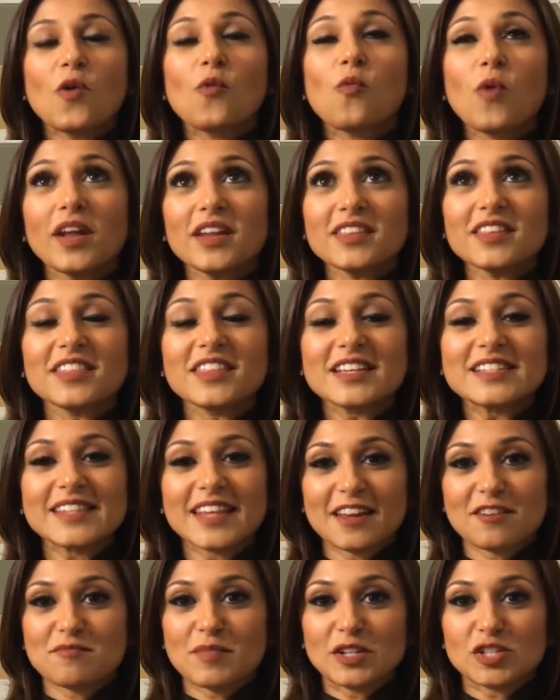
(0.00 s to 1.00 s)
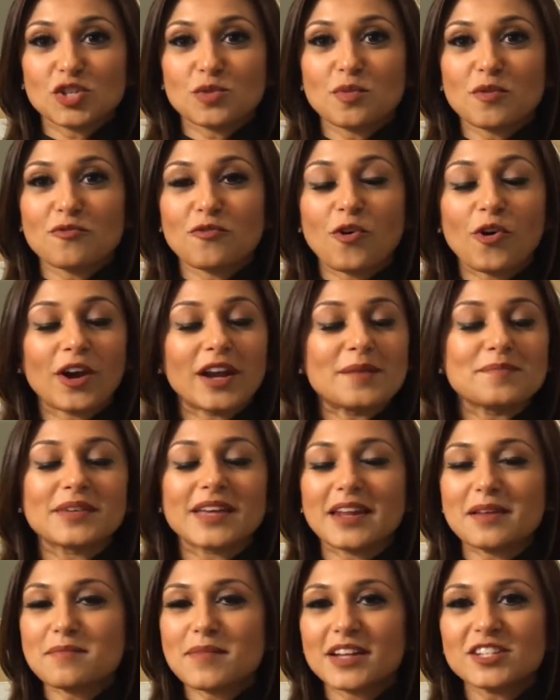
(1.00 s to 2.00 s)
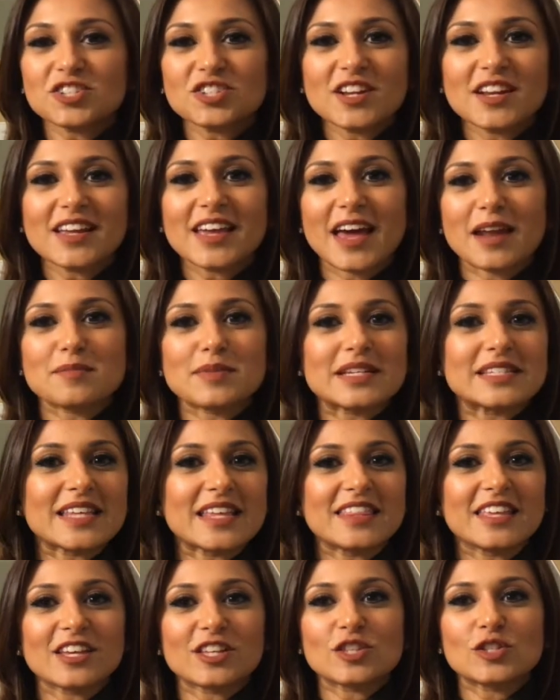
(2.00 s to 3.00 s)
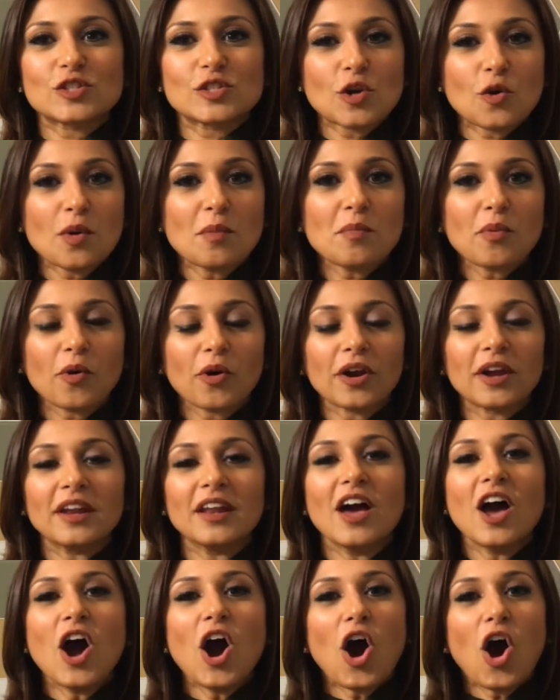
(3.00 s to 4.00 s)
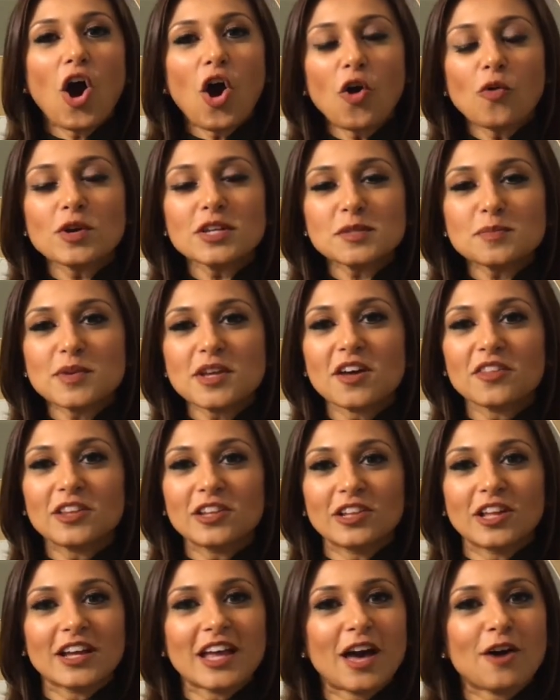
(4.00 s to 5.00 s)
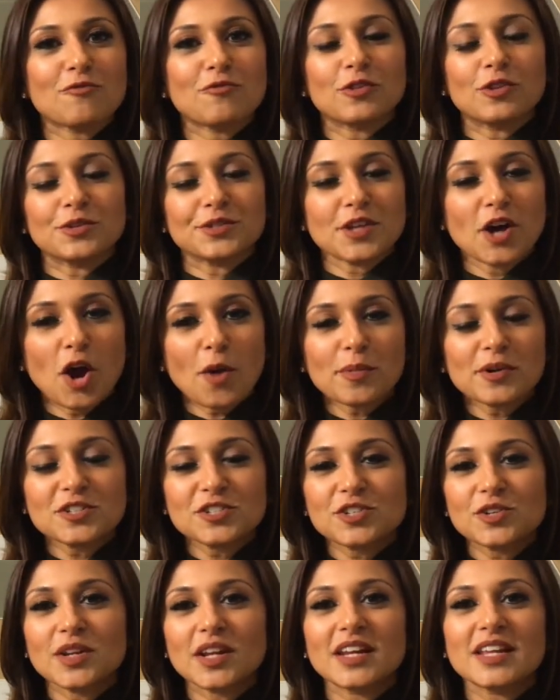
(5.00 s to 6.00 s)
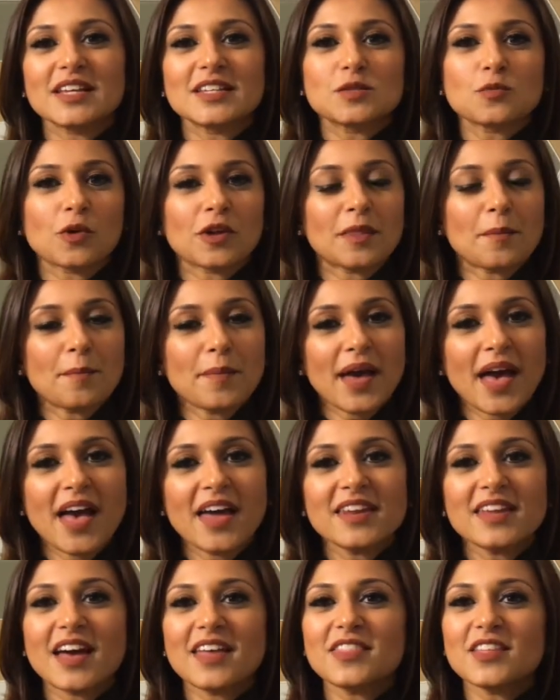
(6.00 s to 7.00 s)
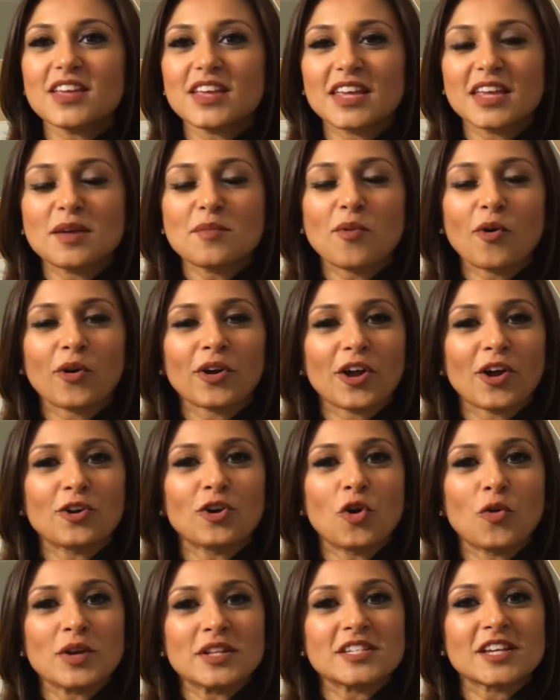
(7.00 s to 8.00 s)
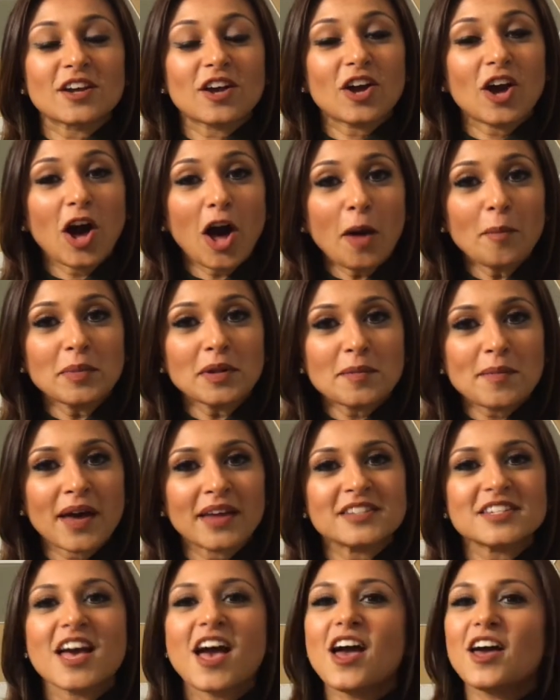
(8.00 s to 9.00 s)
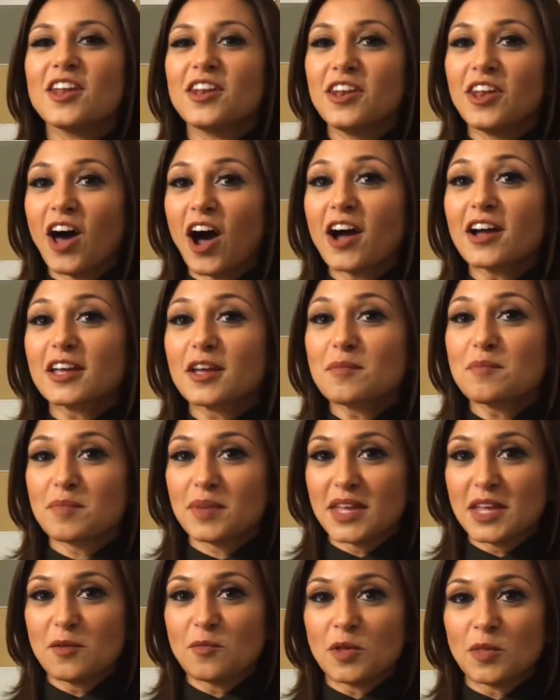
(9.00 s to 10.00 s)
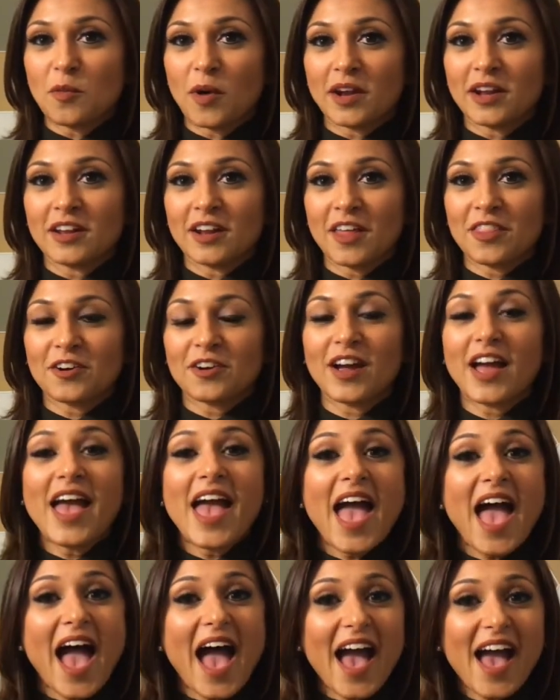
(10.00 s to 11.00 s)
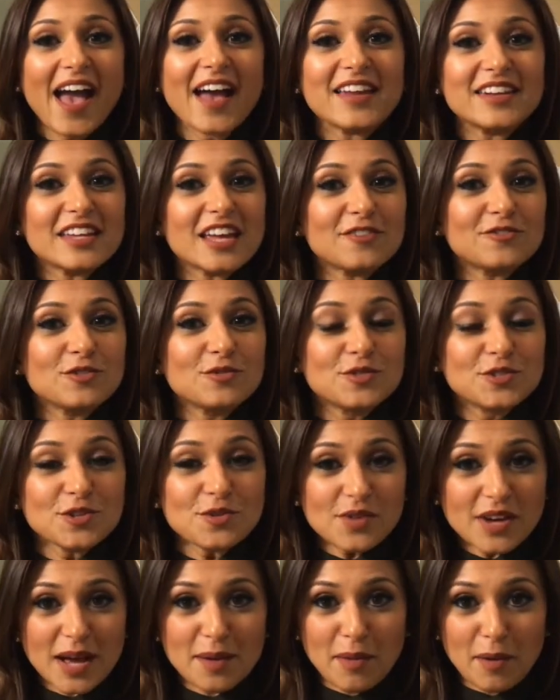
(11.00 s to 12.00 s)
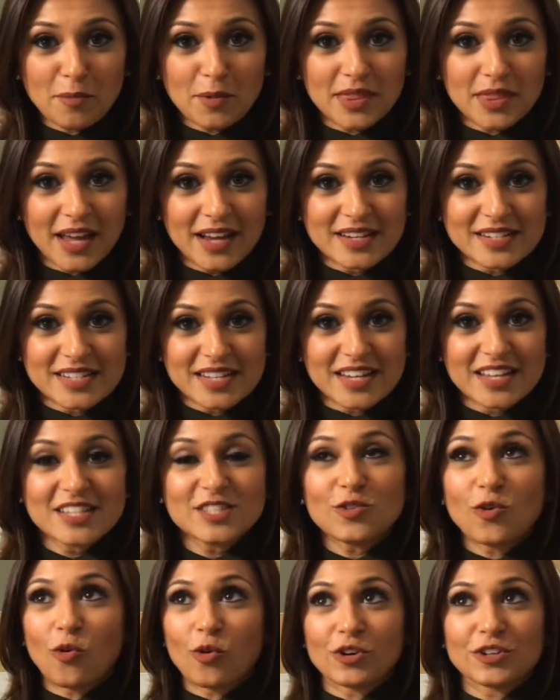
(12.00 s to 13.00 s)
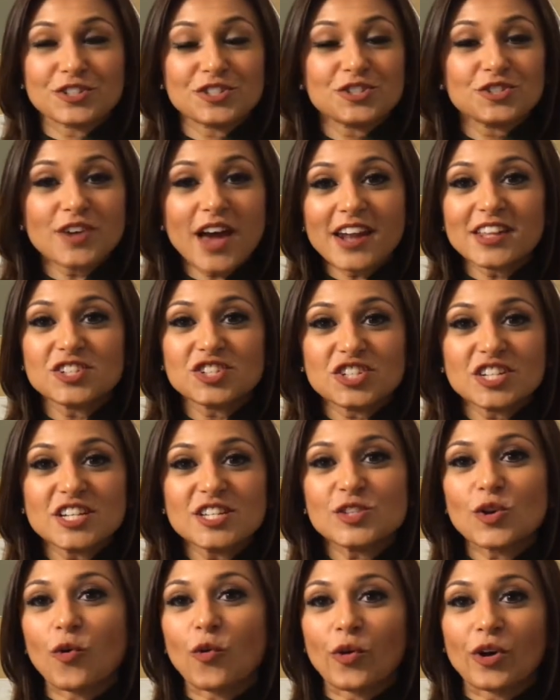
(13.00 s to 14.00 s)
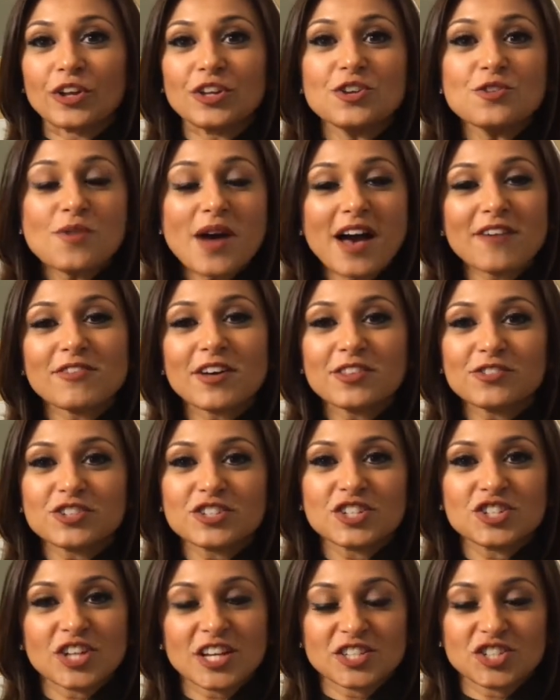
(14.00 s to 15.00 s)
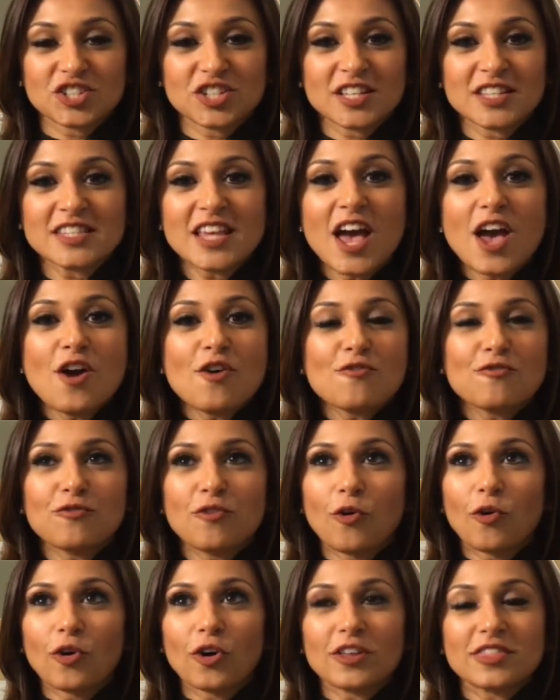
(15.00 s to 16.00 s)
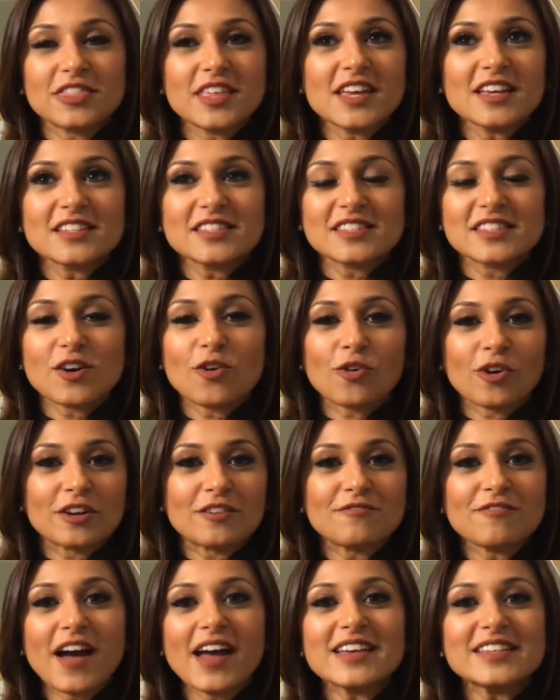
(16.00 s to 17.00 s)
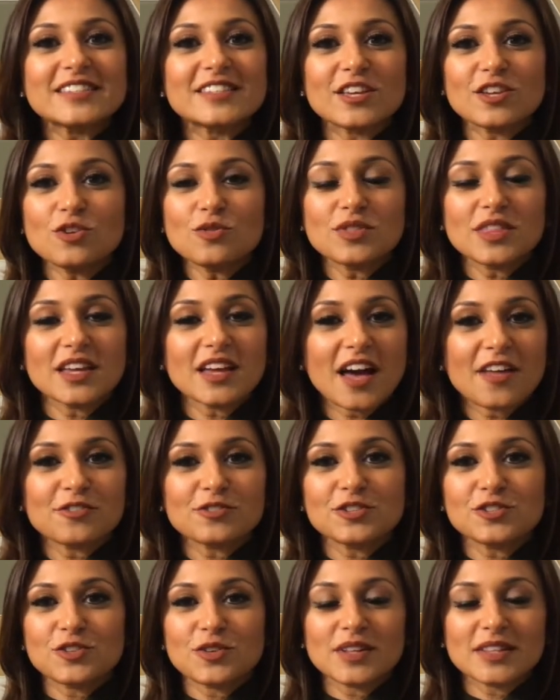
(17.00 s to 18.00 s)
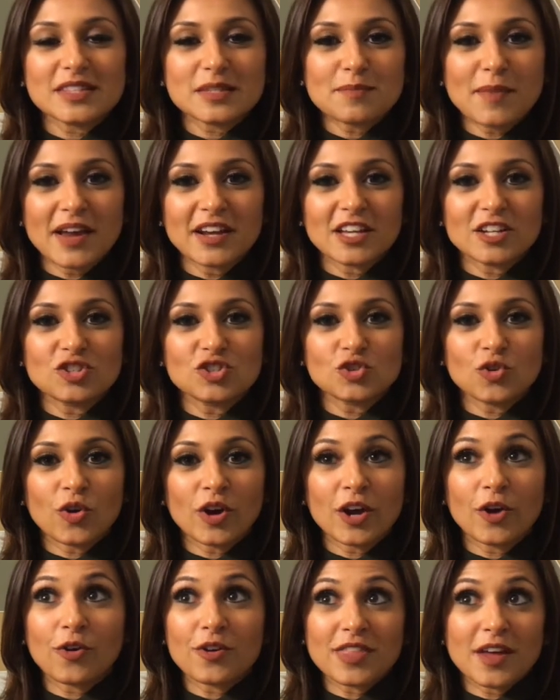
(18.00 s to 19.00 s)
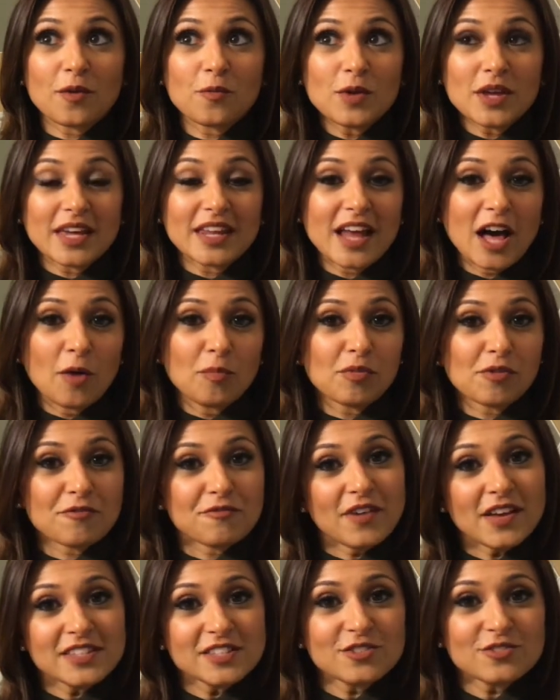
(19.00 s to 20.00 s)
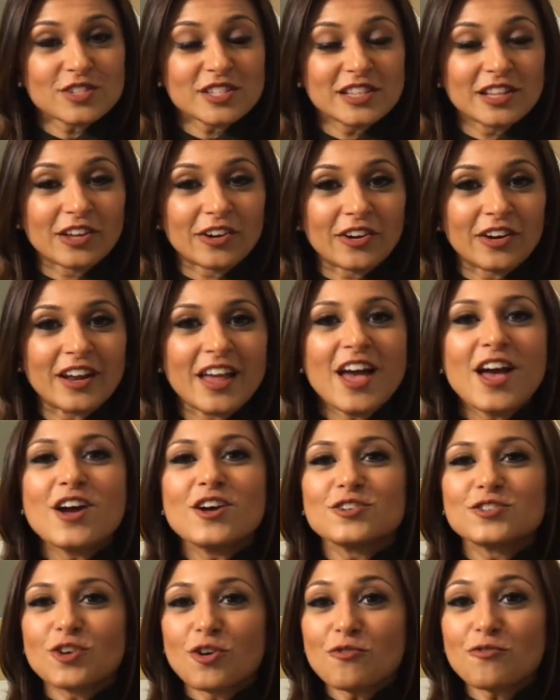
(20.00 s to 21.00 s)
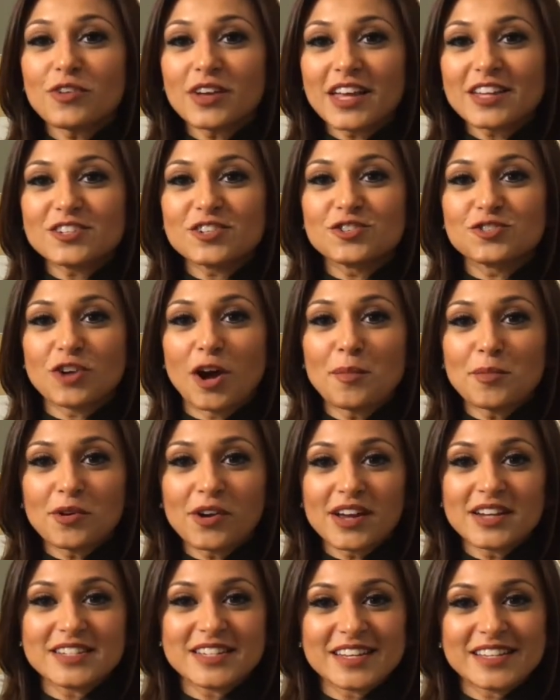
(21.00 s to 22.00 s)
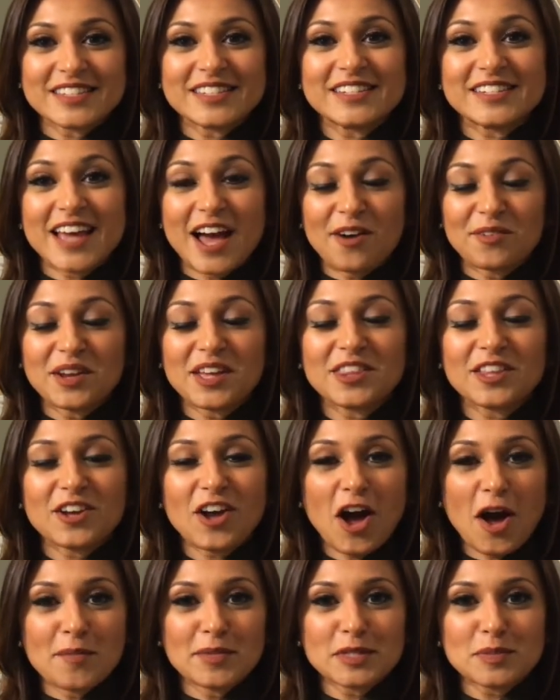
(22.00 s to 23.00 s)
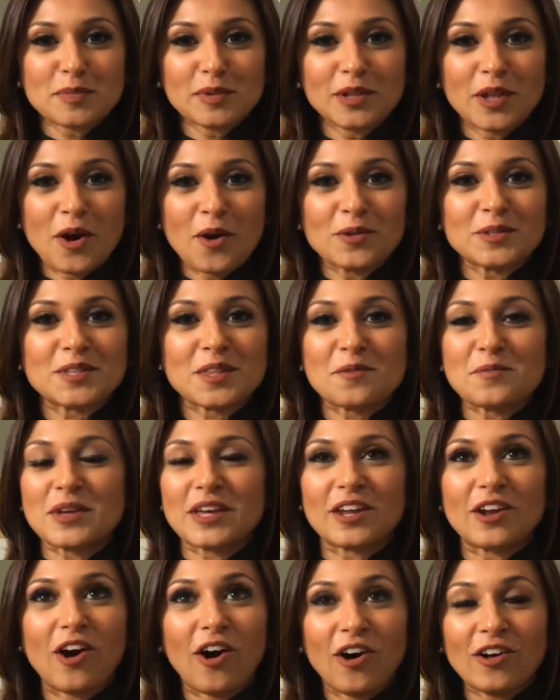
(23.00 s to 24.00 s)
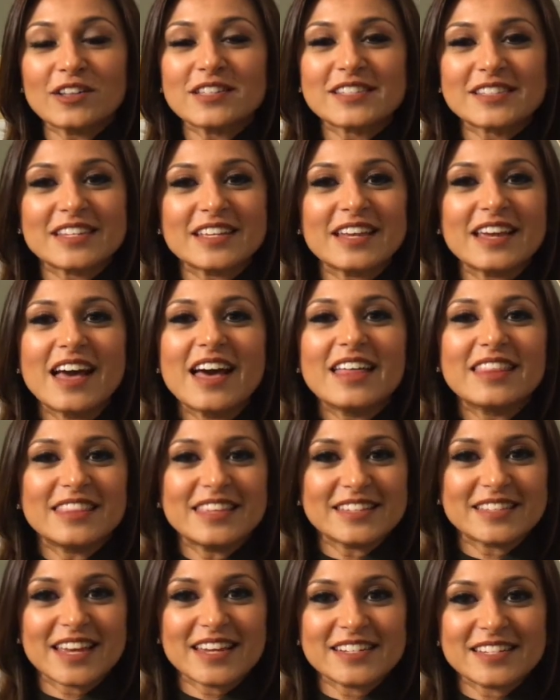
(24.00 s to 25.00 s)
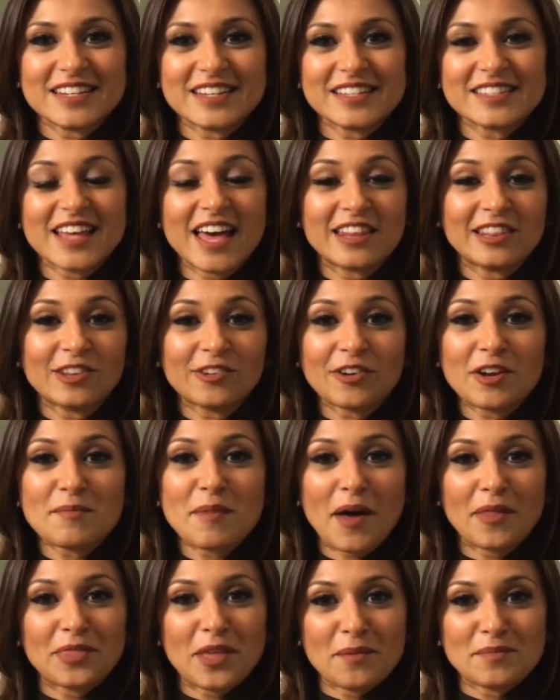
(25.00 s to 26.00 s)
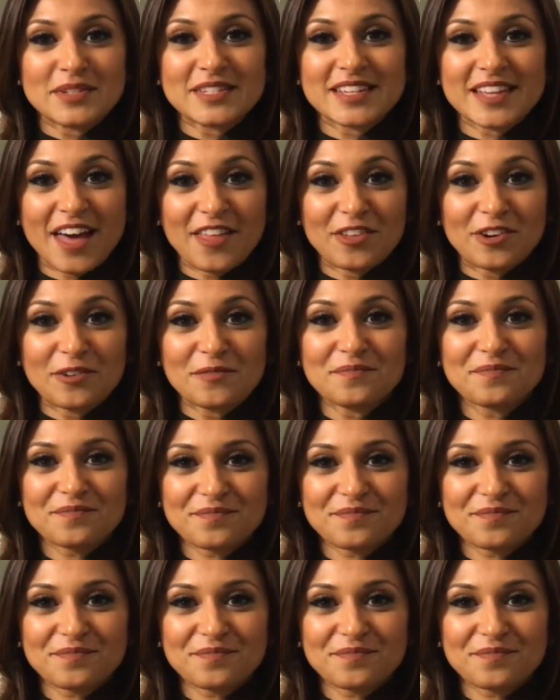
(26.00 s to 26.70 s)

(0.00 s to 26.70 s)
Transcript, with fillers: One of the things that I've mentioned before, and I'm going to mention it again because I think it's so important, always be on the lookout for those opportunities where the pen and the keyboard are going to complement, not compete with one another. And if you do come up with ideas or strategies, or you have other suggestions for things or advice that you think other students might enjoy or that we can help professors learn, don't forget to drop your ideas down in the comments below so that we can all see these ideas and learn about them together.